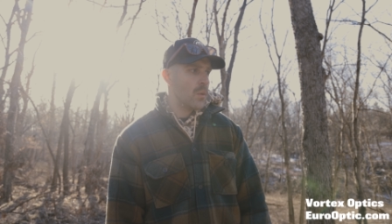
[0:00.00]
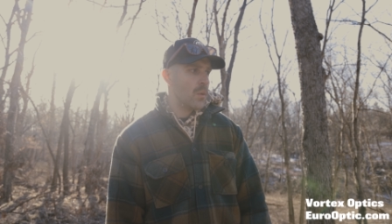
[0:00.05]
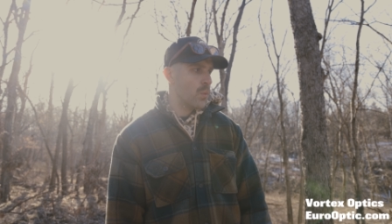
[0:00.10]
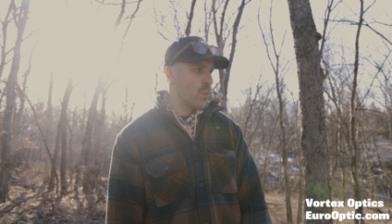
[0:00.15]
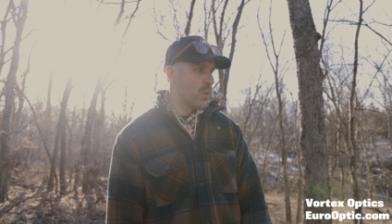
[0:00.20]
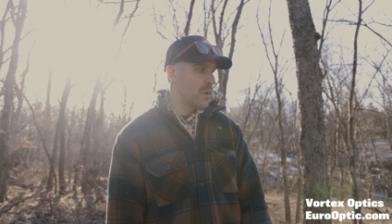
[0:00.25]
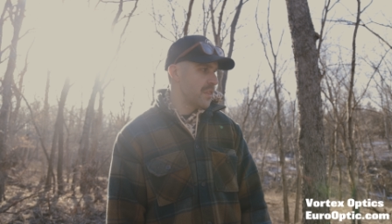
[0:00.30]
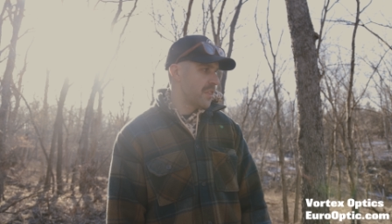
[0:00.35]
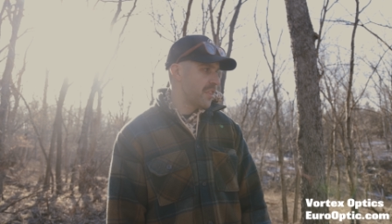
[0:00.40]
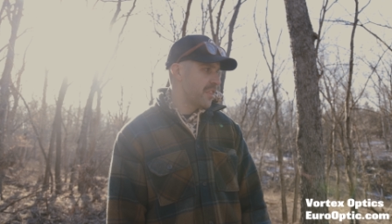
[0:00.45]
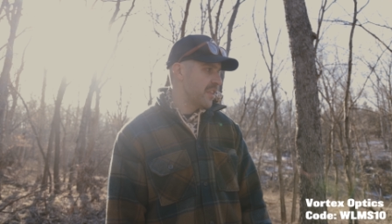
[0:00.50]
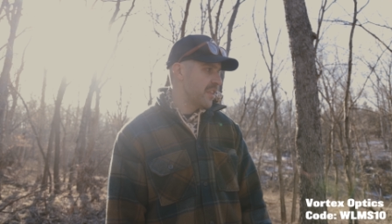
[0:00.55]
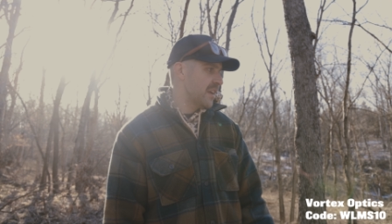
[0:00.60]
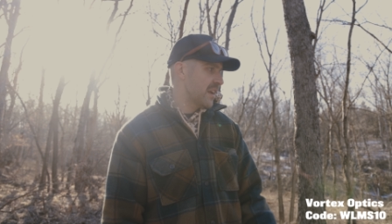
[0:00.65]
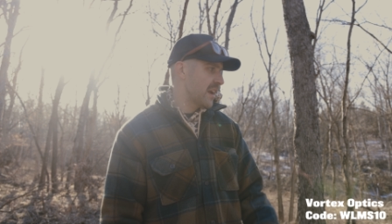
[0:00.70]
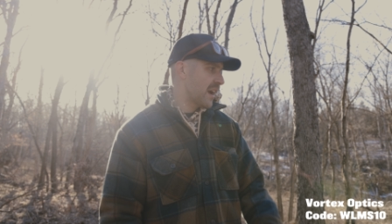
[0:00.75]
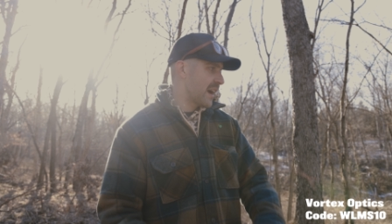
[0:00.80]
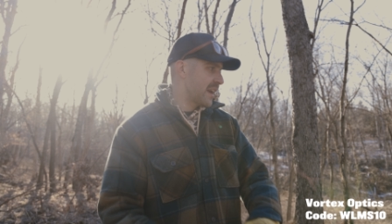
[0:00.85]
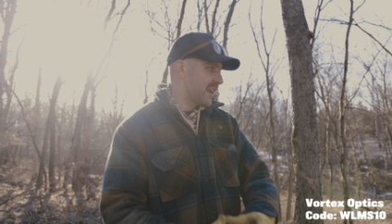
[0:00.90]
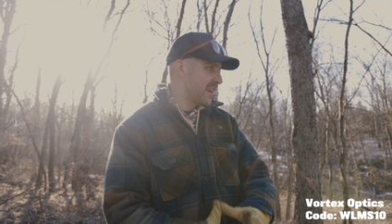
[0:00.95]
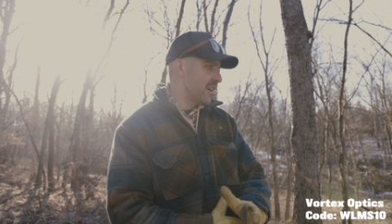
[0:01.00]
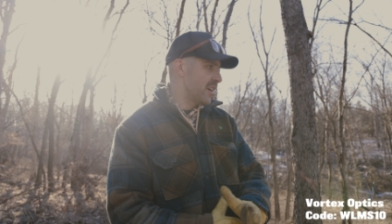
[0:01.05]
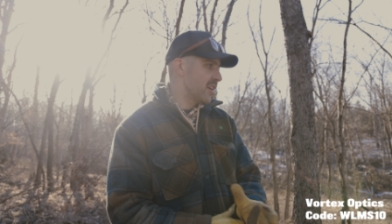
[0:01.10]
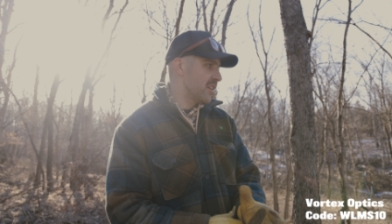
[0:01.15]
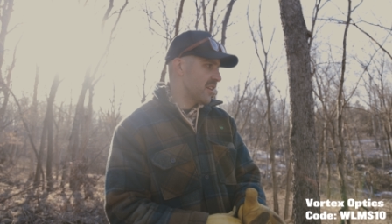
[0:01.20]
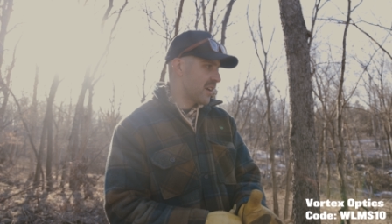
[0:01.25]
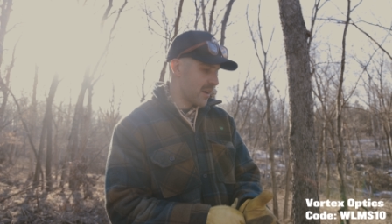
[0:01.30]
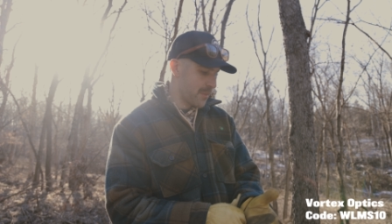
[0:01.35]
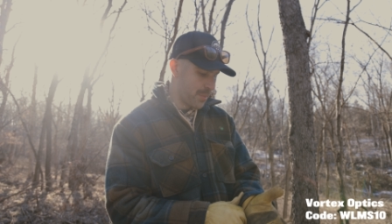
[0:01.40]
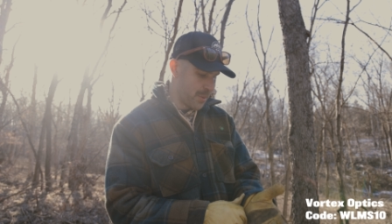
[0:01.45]
one thing I hear a
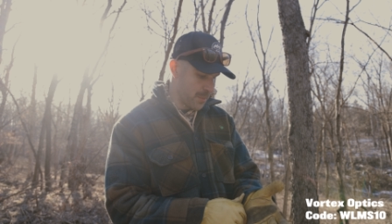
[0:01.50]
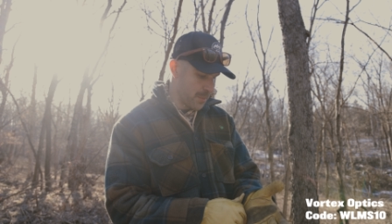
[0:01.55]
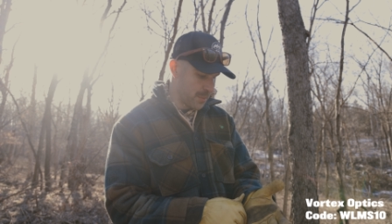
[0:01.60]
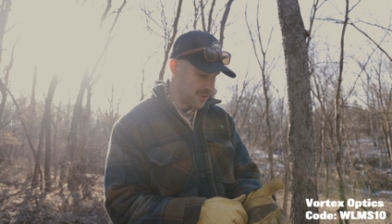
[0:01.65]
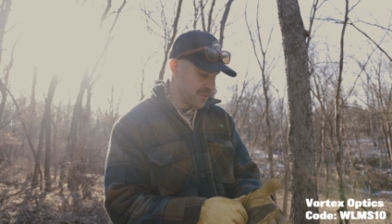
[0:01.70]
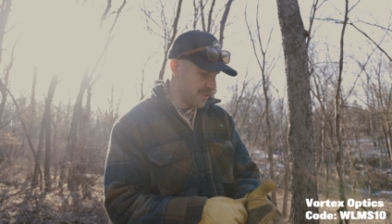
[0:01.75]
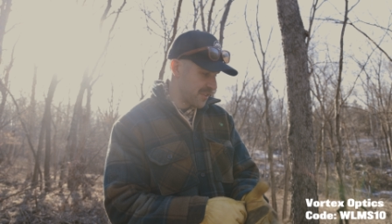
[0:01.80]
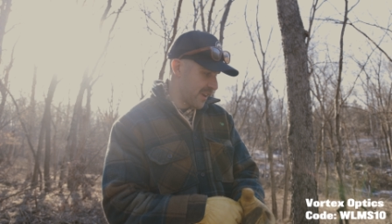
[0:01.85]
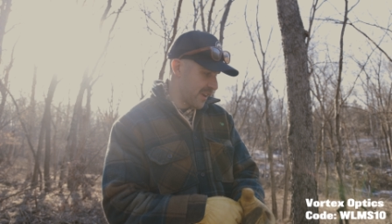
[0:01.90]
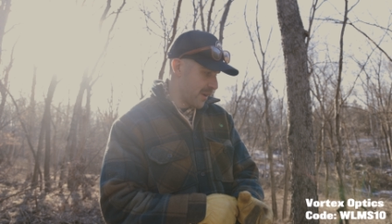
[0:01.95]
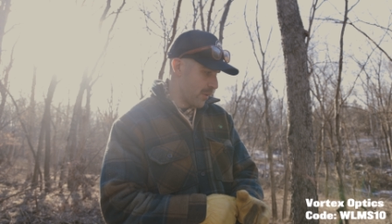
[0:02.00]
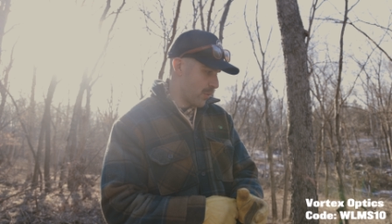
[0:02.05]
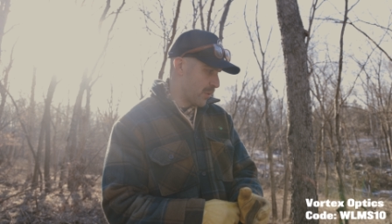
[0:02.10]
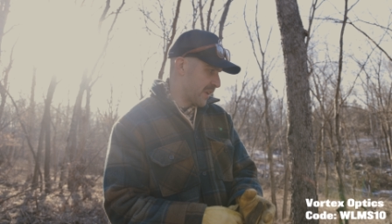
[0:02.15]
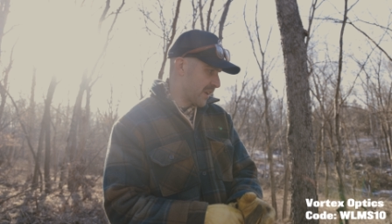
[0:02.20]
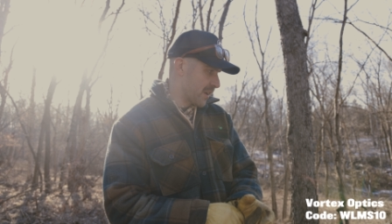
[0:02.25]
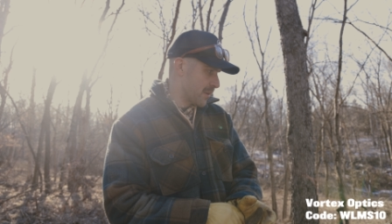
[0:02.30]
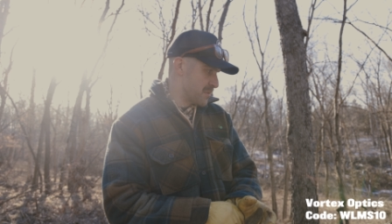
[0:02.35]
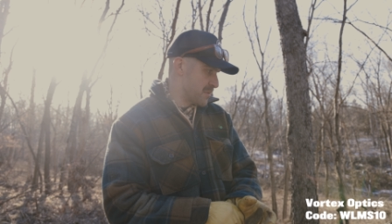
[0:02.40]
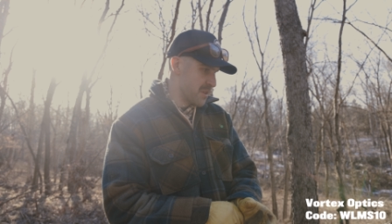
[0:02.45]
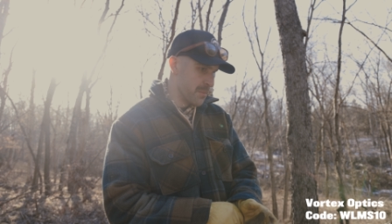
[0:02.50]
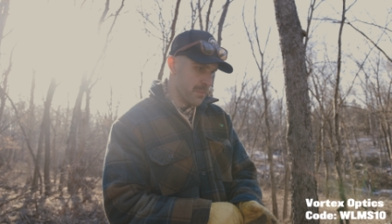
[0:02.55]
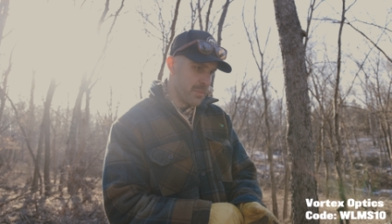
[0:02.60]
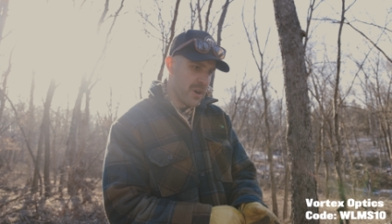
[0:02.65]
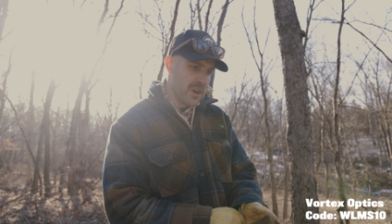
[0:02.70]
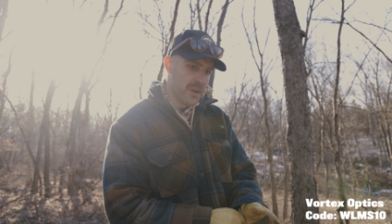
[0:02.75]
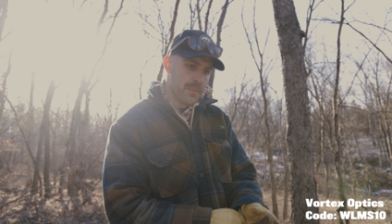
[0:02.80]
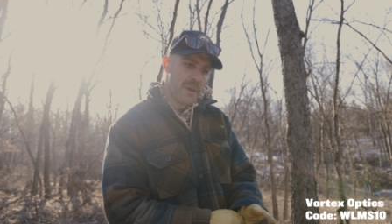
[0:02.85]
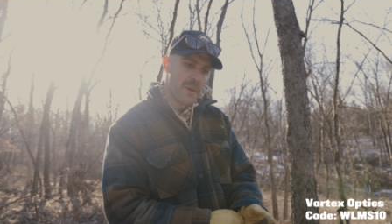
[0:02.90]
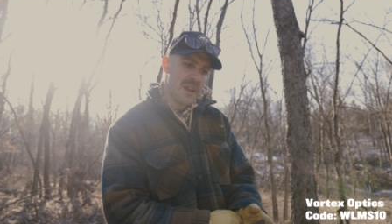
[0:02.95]
lot of people say when it comes to
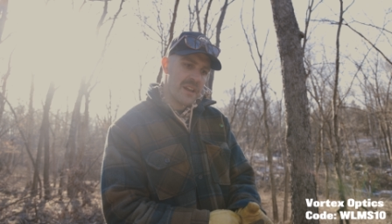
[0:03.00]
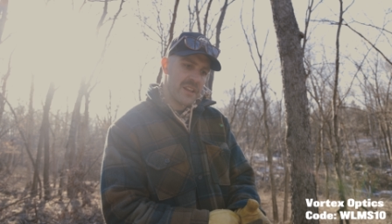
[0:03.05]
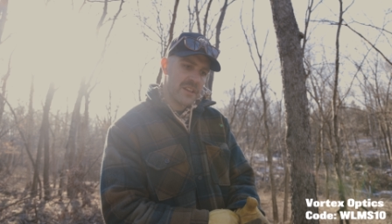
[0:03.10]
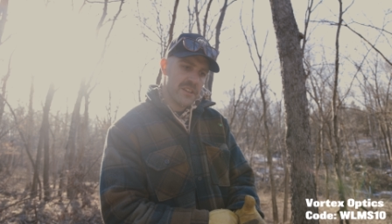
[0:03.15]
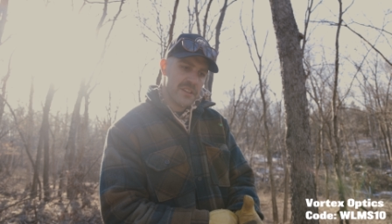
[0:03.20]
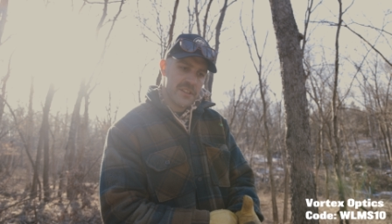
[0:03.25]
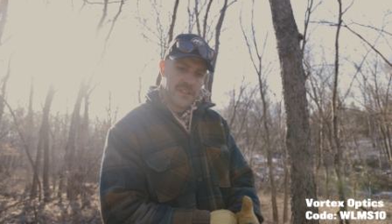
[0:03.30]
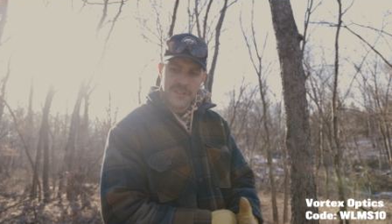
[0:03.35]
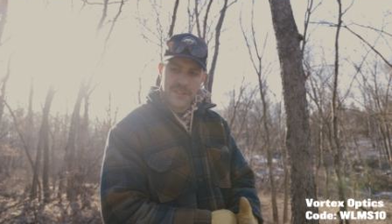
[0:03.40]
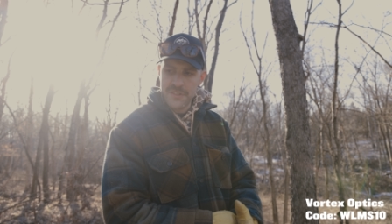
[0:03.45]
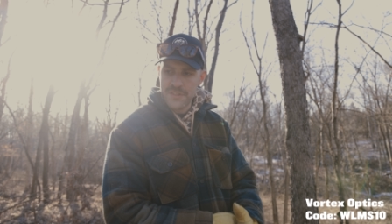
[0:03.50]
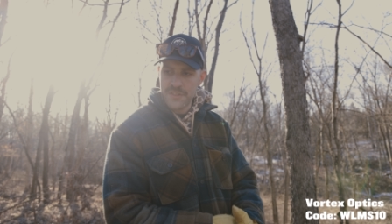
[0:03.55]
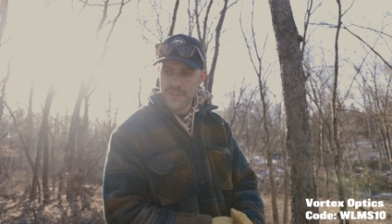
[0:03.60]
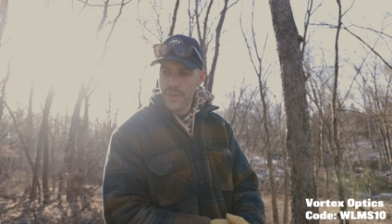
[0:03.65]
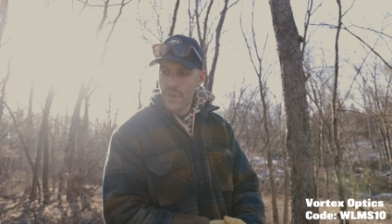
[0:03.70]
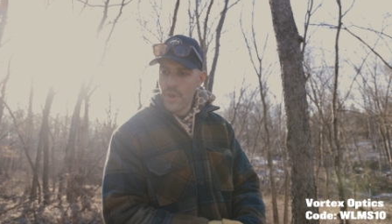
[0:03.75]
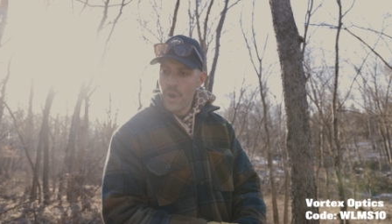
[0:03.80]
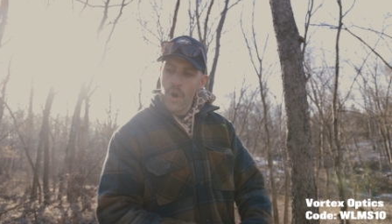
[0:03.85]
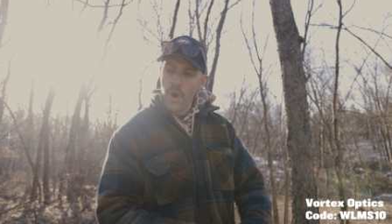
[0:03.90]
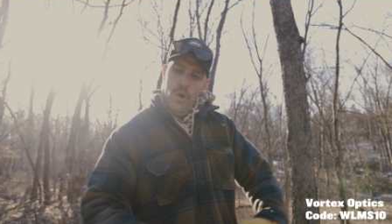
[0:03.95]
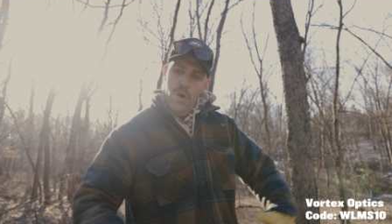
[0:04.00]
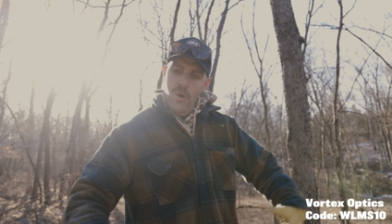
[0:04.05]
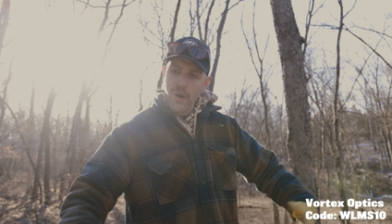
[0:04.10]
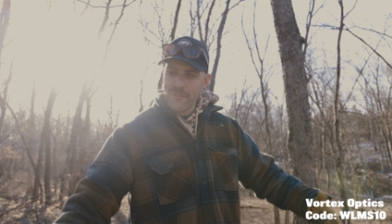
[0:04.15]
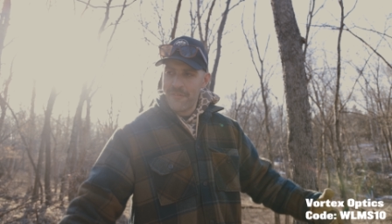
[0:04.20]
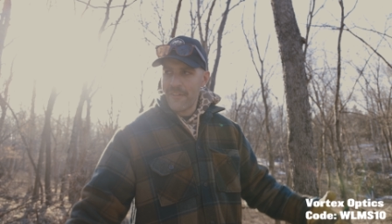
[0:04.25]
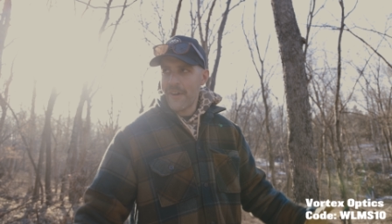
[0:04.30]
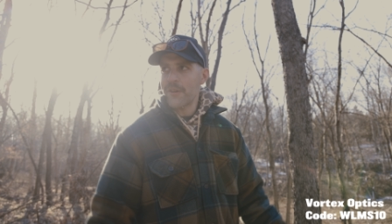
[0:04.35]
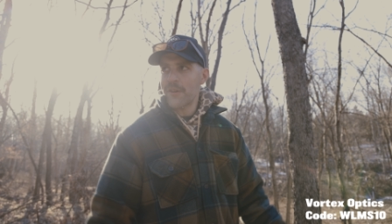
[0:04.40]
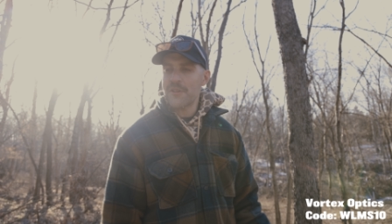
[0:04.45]
buck bedding is, oh, I
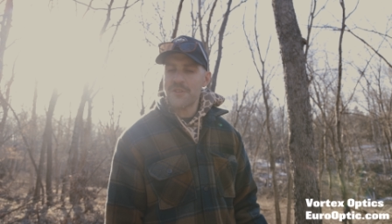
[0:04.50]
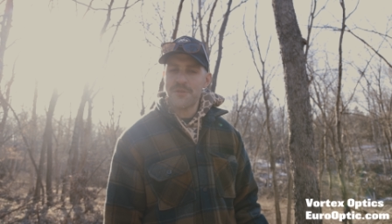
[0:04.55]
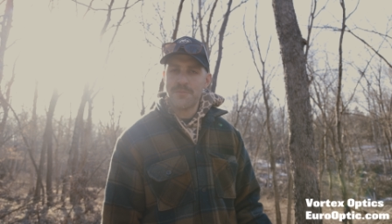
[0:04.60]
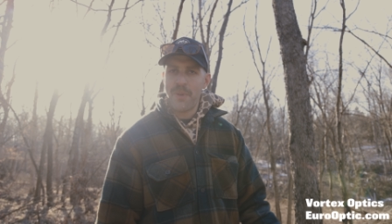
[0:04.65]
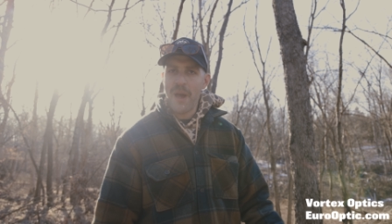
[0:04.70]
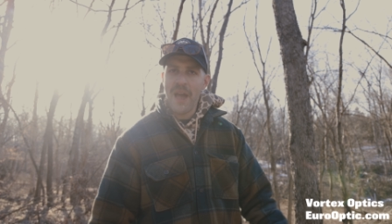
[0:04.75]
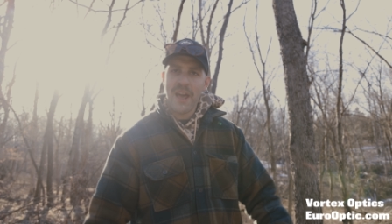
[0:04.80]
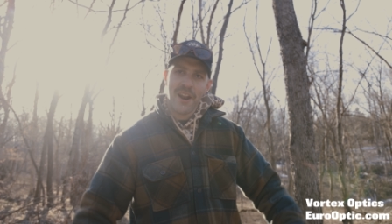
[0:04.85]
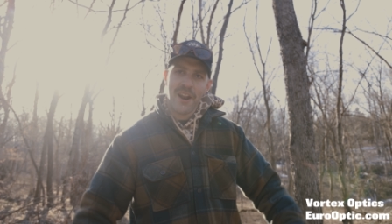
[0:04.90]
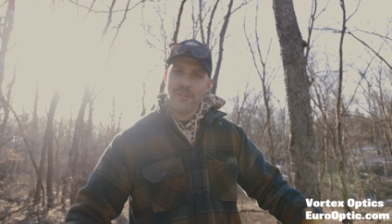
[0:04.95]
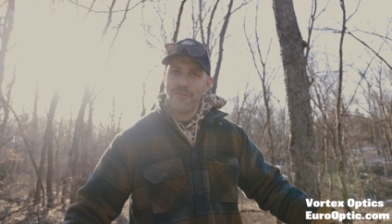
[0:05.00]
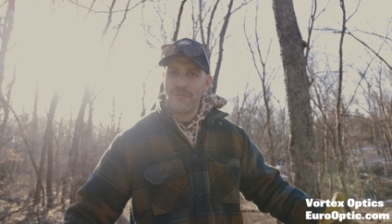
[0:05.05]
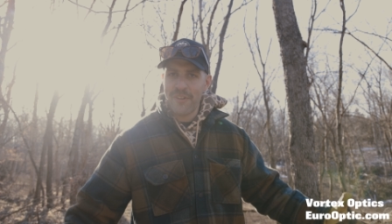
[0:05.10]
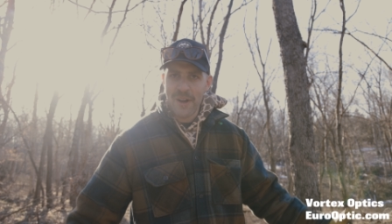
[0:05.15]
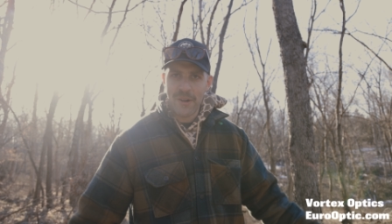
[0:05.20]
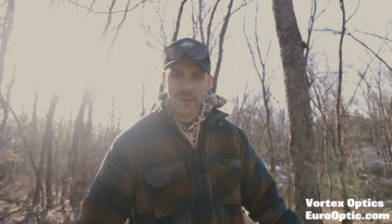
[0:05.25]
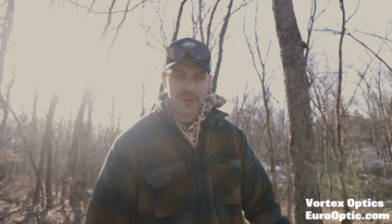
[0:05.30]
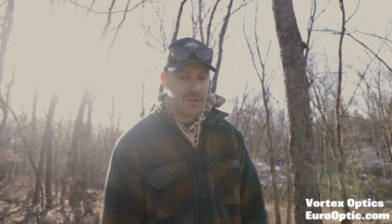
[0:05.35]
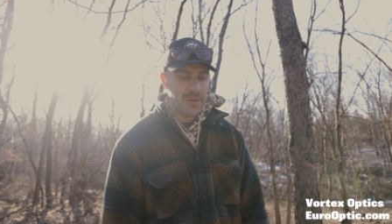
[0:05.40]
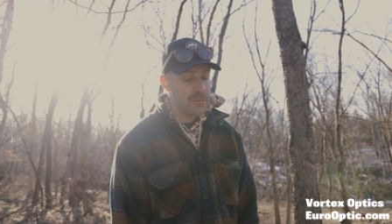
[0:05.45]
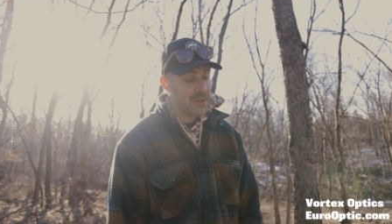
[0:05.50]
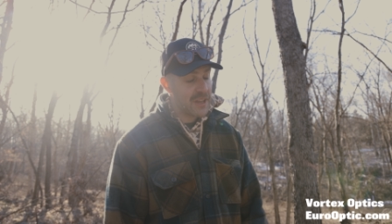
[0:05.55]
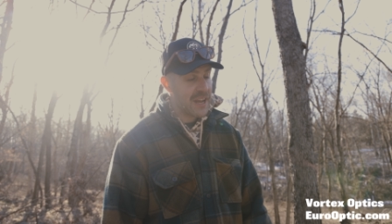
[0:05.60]
found his bed, I found him.